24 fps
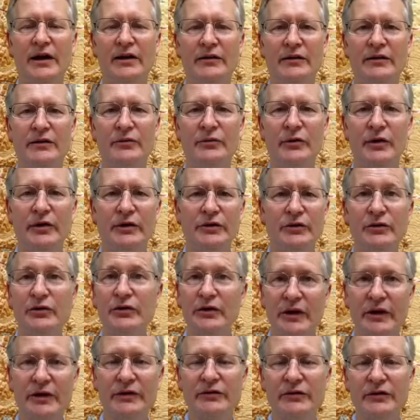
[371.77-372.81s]
want to do a
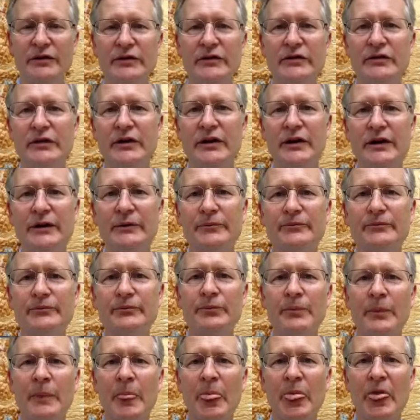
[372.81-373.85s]
lot of listening,
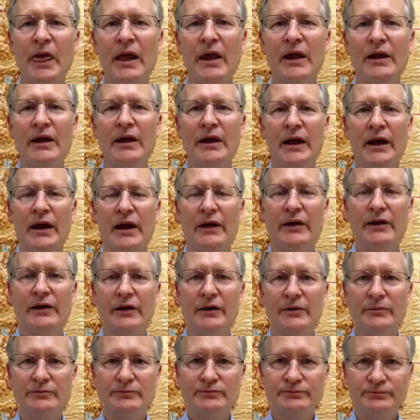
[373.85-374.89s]
and
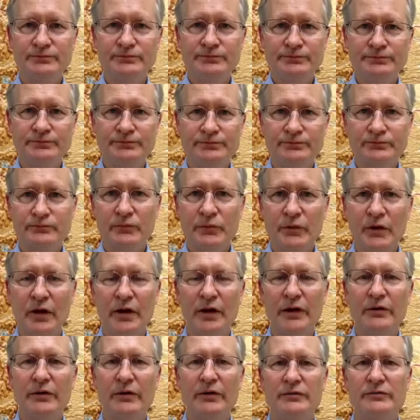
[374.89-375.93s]

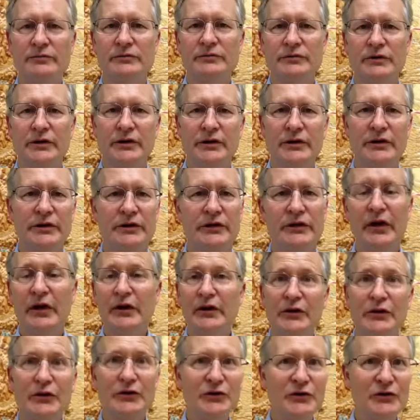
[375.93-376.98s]
the
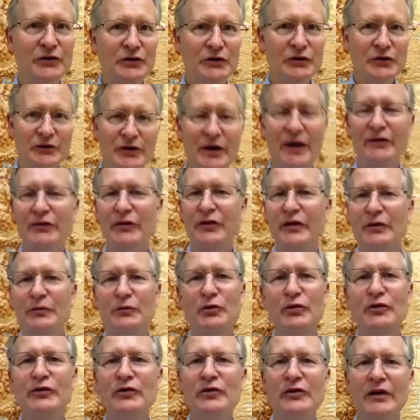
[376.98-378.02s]
kinesthetic learners, having them
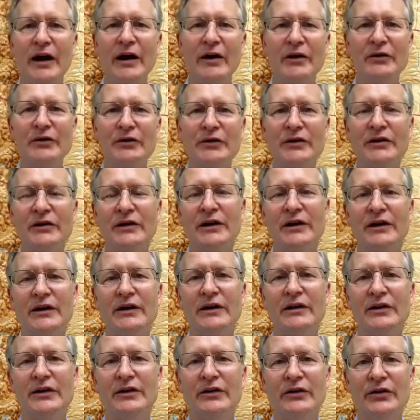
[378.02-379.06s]
move around.
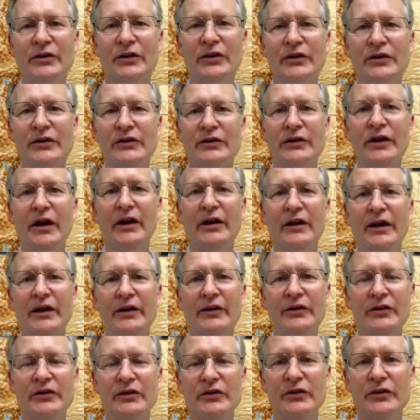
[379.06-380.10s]
So it's not like
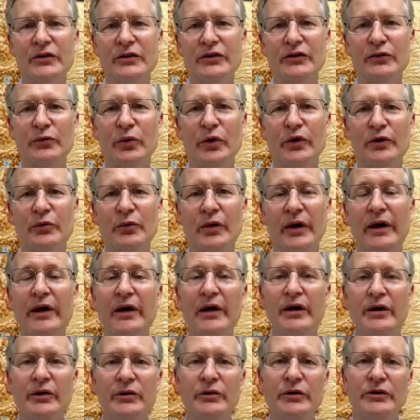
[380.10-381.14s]
there's this one way,
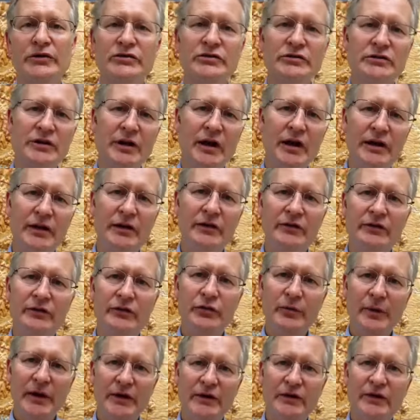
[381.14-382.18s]
which kind of,
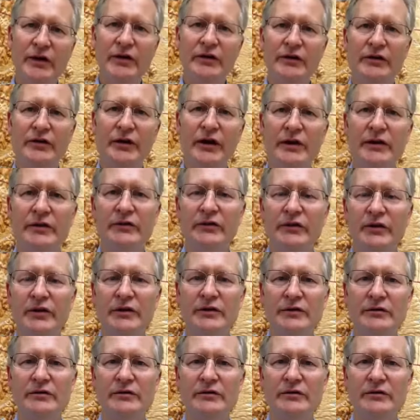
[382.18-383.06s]
you might say, is kind of the